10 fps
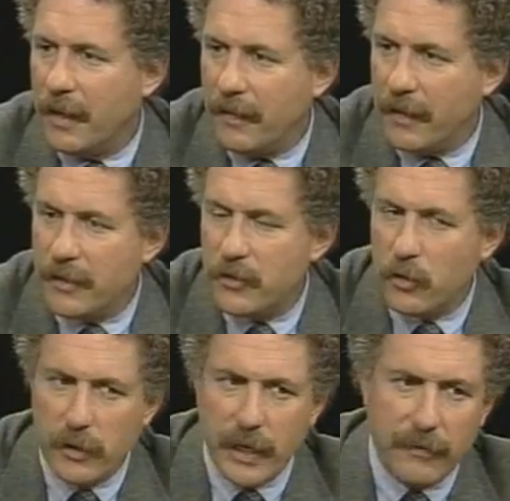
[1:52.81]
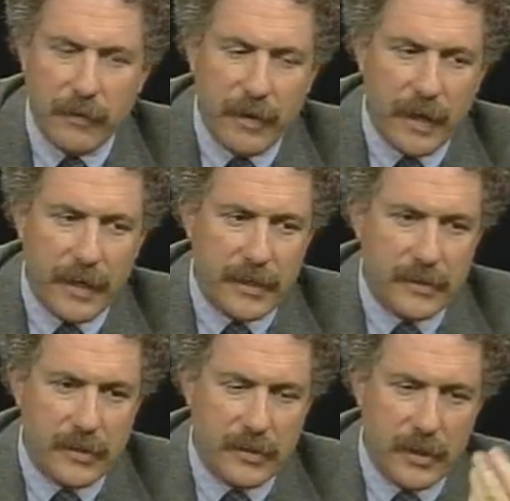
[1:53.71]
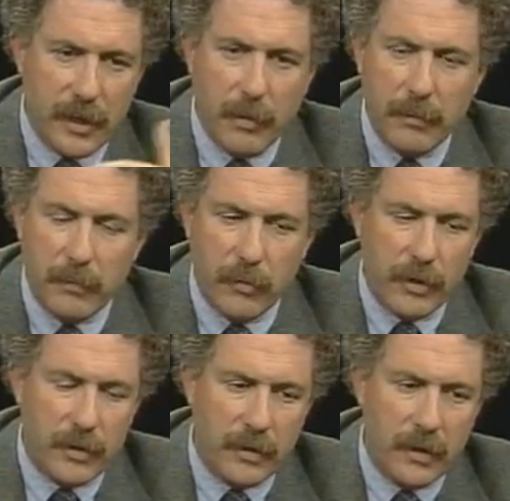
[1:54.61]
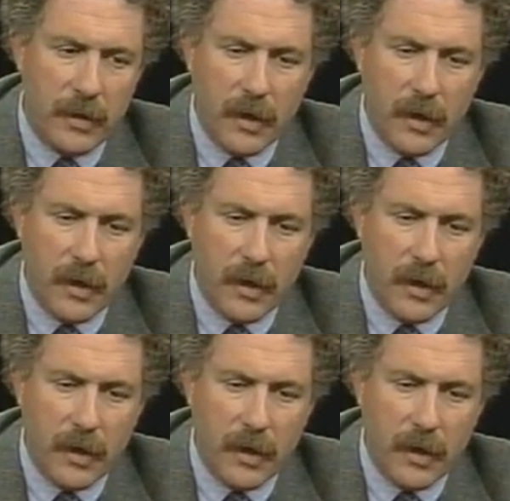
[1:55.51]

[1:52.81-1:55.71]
and then shortly after that he asked us to come on board, and